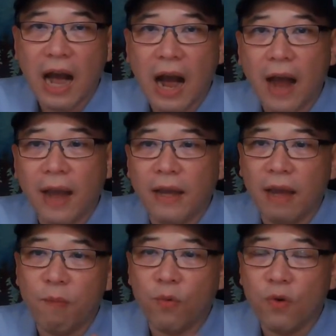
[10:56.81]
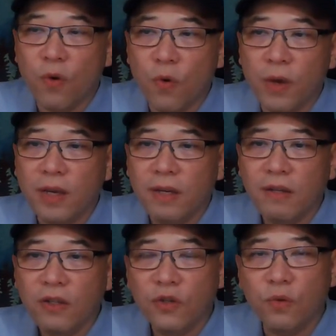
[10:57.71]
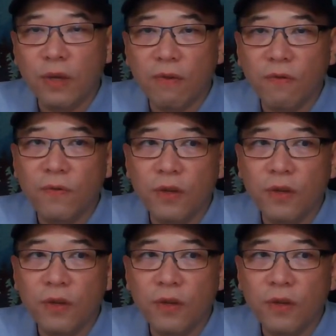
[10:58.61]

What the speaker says: I am going to give